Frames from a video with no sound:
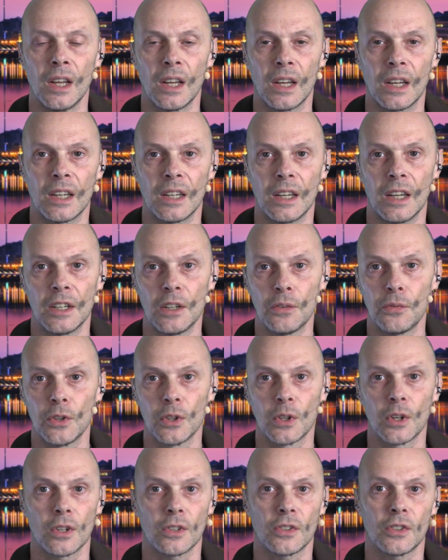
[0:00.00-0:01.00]
and if
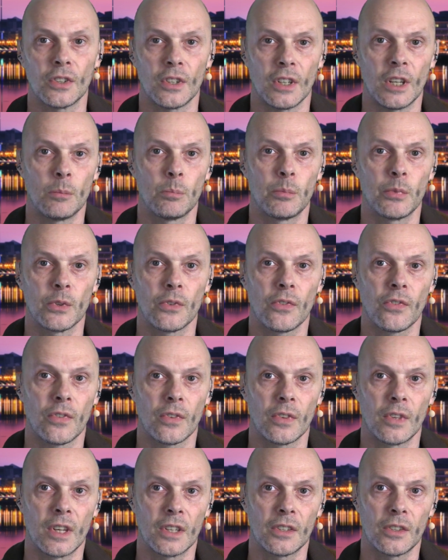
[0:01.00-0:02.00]
you cut
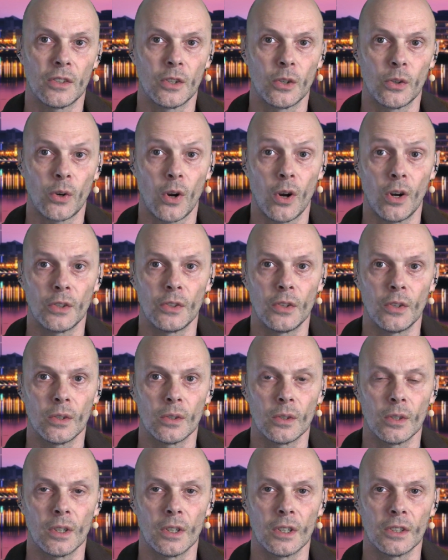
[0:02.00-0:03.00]
inputs, that your
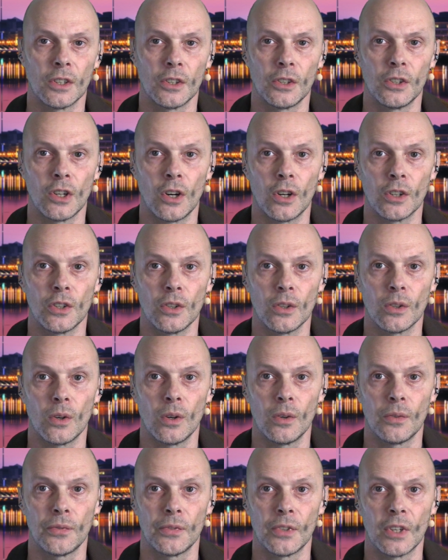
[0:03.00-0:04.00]
audio, that the audio
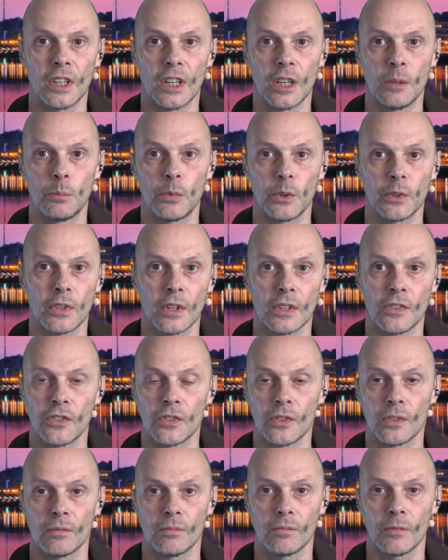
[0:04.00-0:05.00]
of the input
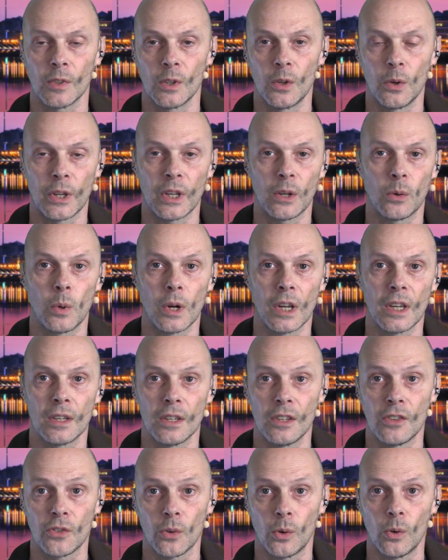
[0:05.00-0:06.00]
that's going away
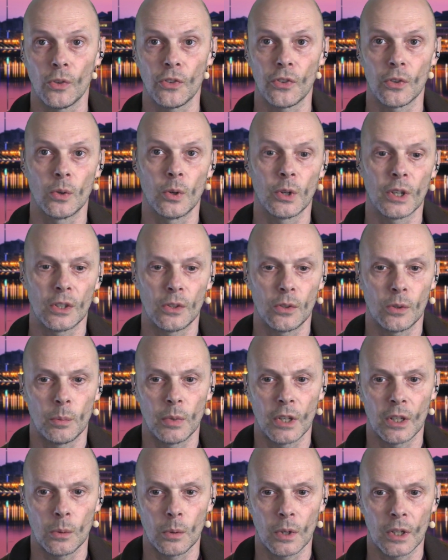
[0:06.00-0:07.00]
is also going to
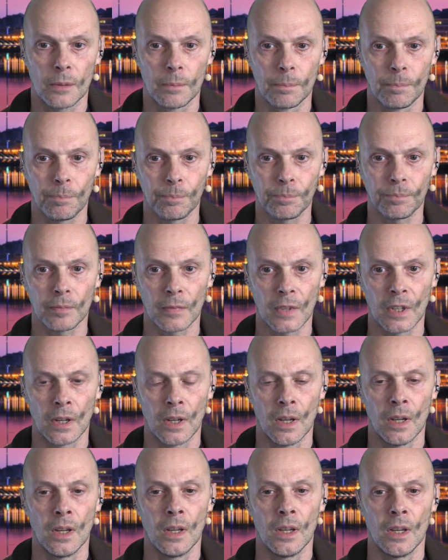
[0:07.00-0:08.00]
be away.
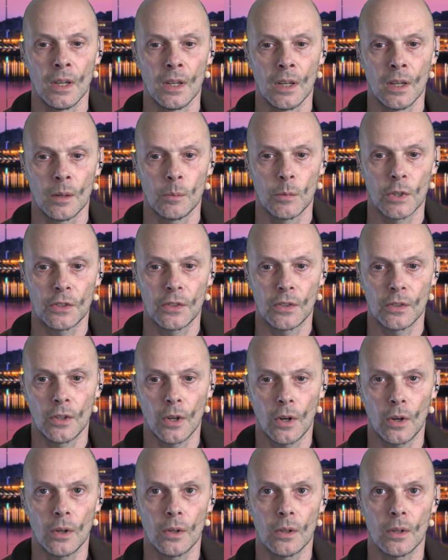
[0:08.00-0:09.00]
But
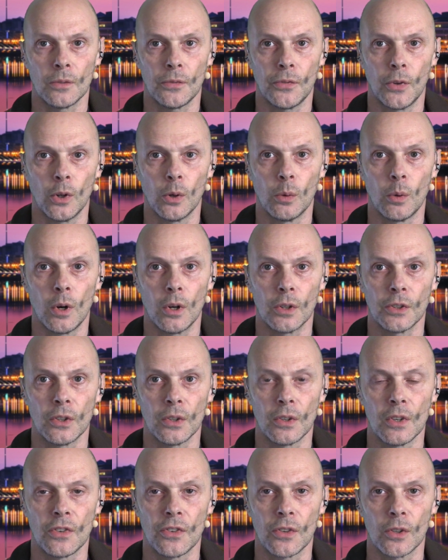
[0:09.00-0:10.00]
the follow
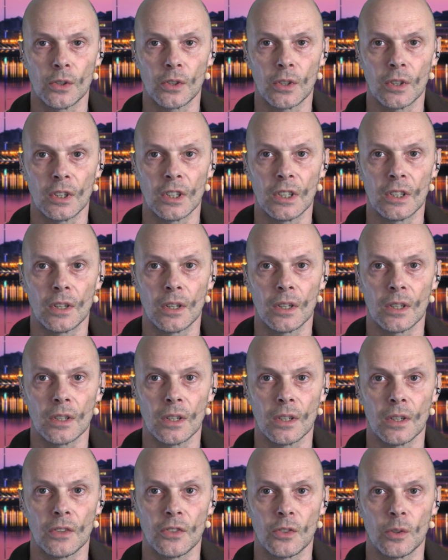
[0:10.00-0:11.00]
audio is certainly
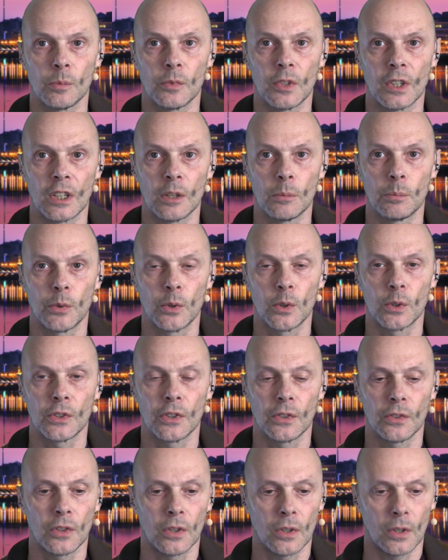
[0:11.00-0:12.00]
something
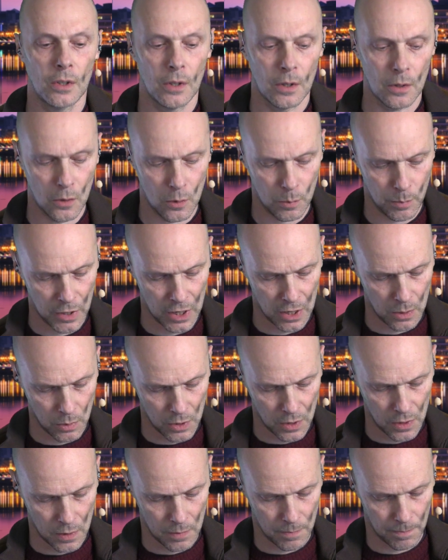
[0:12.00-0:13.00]
important to play
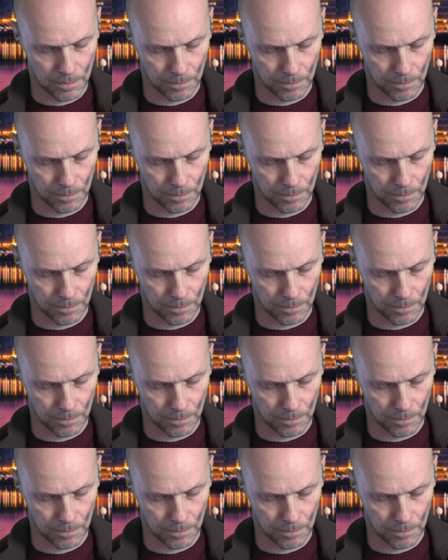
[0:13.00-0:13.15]
with.